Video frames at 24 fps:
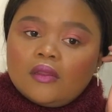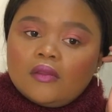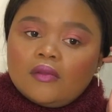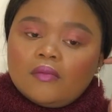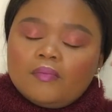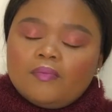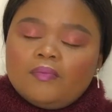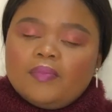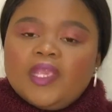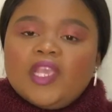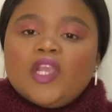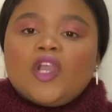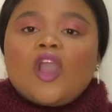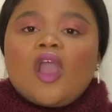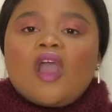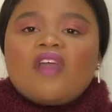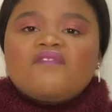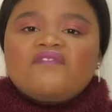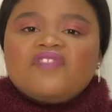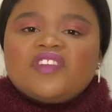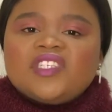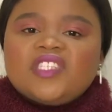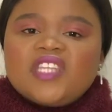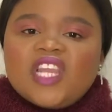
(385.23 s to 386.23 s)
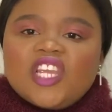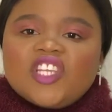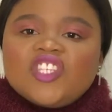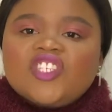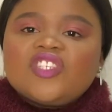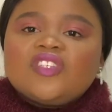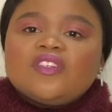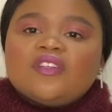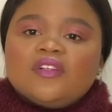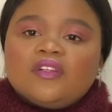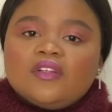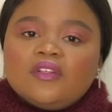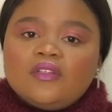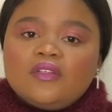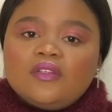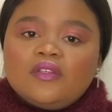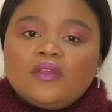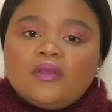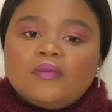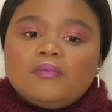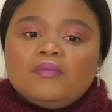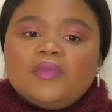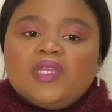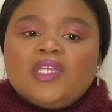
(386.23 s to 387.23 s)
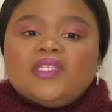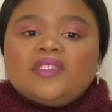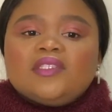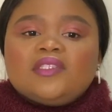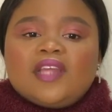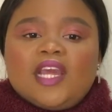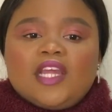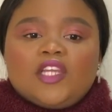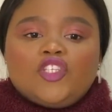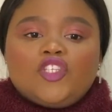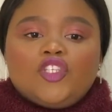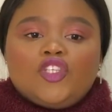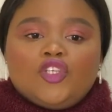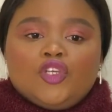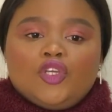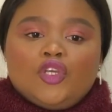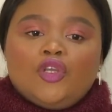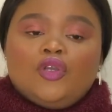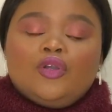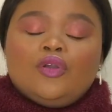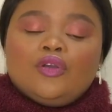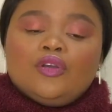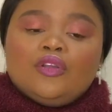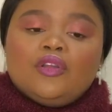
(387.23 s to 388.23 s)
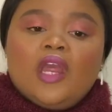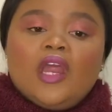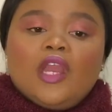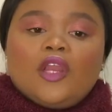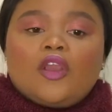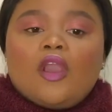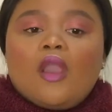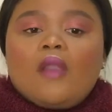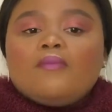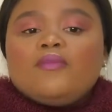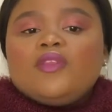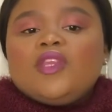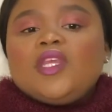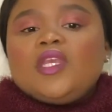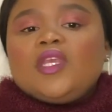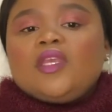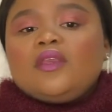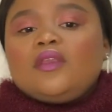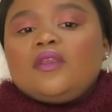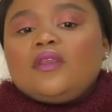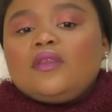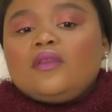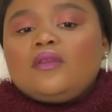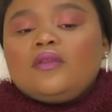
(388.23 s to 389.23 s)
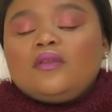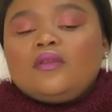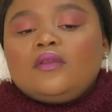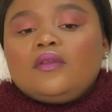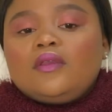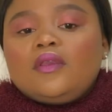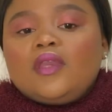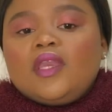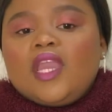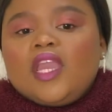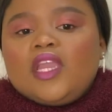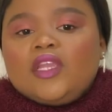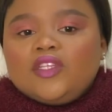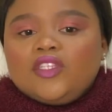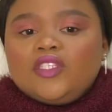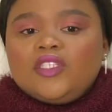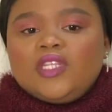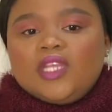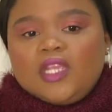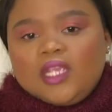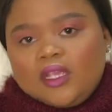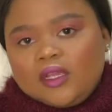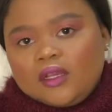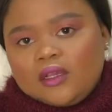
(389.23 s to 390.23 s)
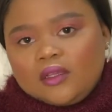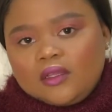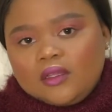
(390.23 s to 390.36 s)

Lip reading: being confrontational means that you're good at communicating,